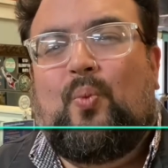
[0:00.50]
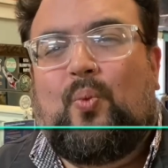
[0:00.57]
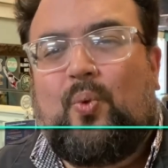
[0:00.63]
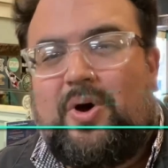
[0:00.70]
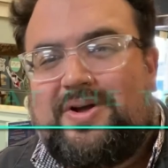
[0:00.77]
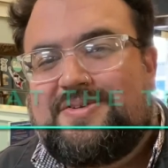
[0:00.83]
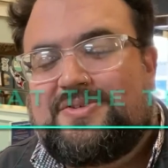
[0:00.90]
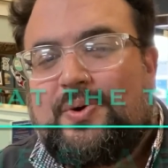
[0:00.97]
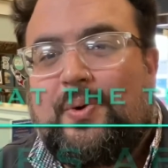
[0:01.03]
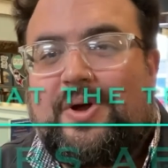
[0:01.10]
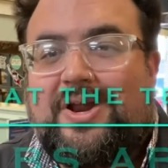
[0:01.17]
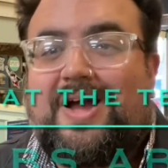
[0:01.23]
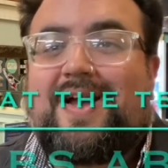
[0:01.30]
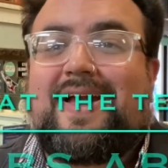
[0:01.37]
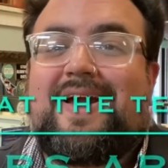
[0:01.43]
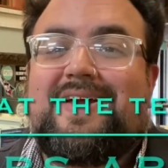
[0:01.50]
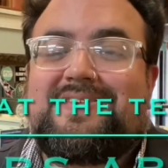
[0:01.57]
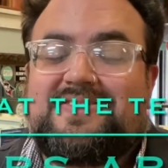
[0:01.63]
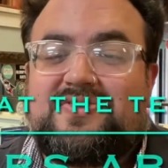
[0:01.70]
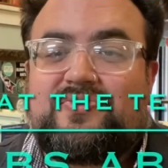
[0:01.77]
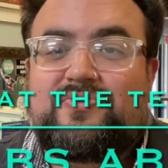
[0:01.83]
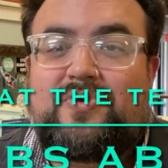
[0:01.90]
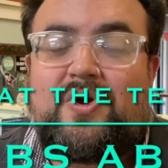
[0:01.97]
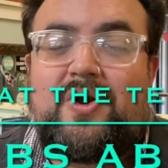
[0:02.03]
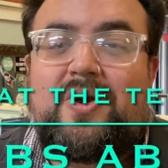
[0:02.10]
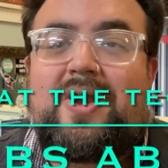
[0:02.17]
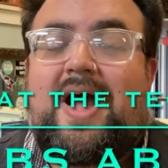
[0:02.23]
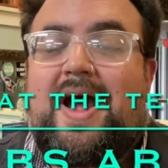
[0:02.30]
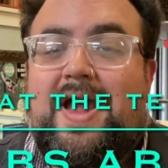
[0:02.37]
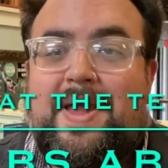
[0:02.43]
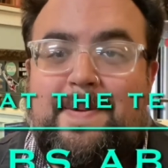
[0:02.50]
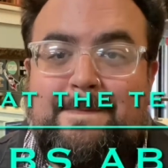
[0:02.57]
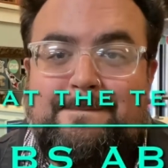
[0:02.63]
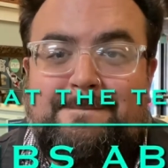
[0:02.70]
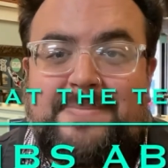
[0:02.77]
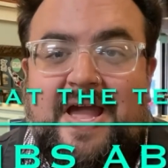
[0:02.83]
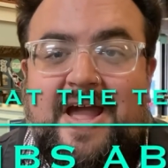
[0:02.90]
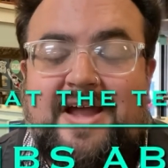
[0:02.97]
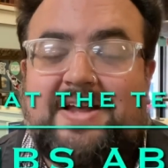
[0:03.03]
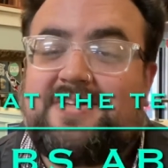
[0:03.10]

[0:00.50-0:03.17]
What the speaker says: What is going on, guys? It's Fern. I am back.